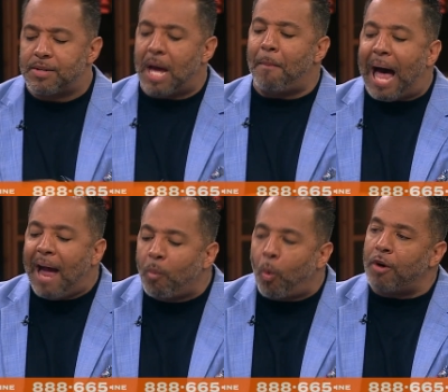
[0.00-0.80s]
Tom,
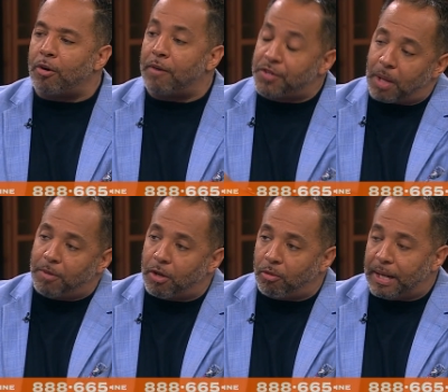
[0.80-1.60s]
I wonder if
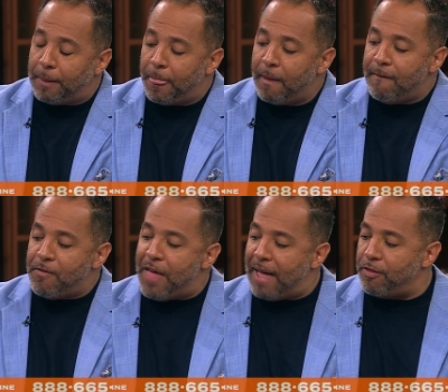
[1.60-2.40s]
some degree
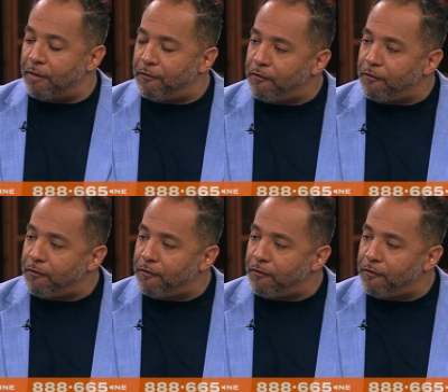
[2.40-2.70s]
that the